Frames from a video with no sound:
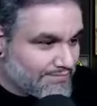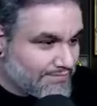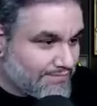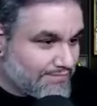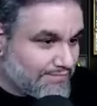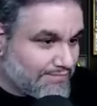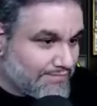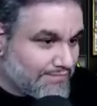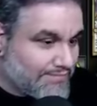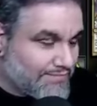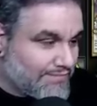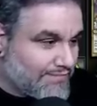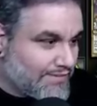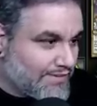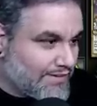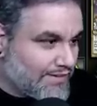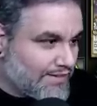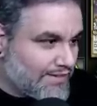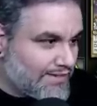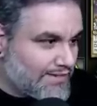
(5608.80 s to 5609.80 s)
Why is that legit?
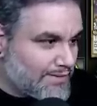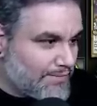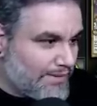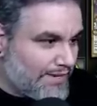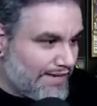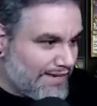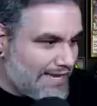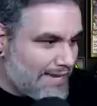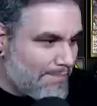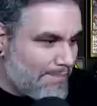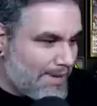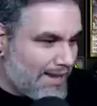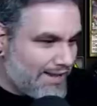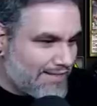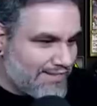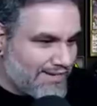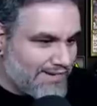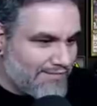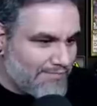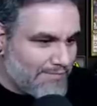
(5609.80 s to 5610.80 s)
Because then we can get
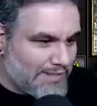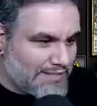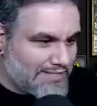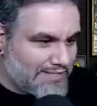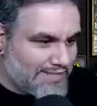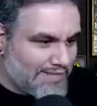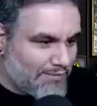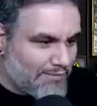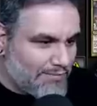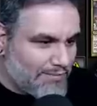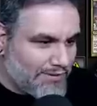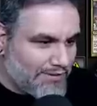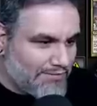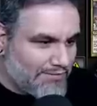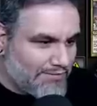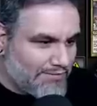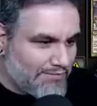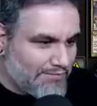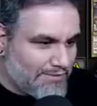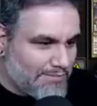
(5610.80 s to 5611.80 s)
back the Niv-Mizzet that we've
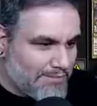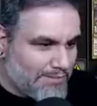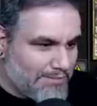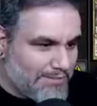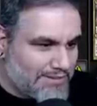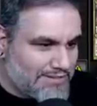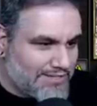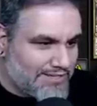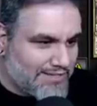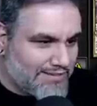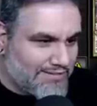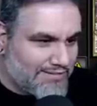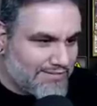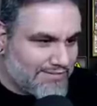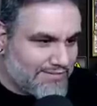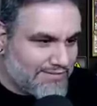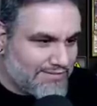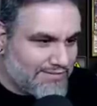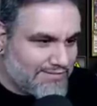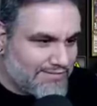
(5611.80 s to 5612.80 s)
been missing.
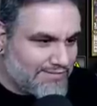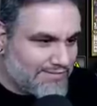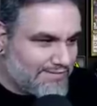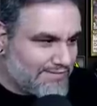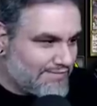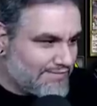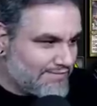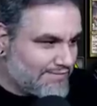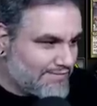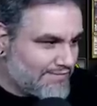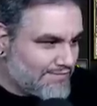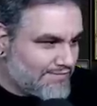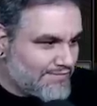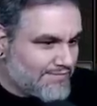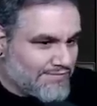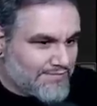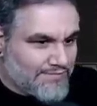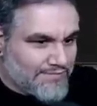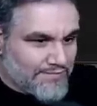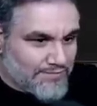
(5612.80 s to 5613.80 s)

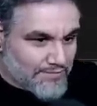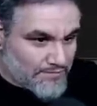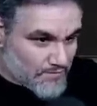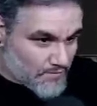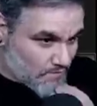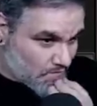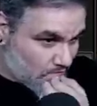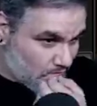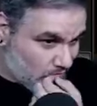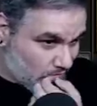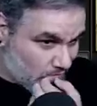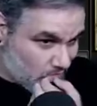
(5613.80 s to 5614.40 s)
Oh, true.